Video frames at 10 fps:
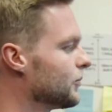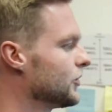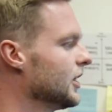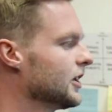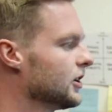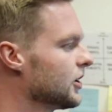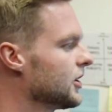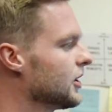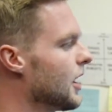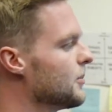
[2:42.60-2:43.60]
taking a look
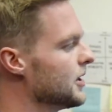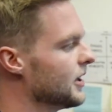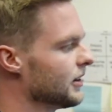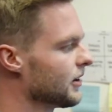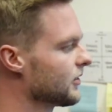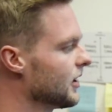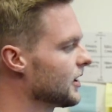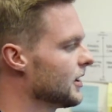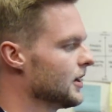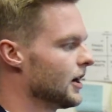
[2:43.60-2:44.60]
here, I mean, it looks
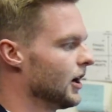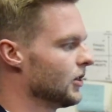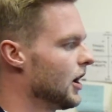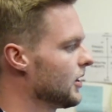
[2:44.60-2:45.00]
like a lot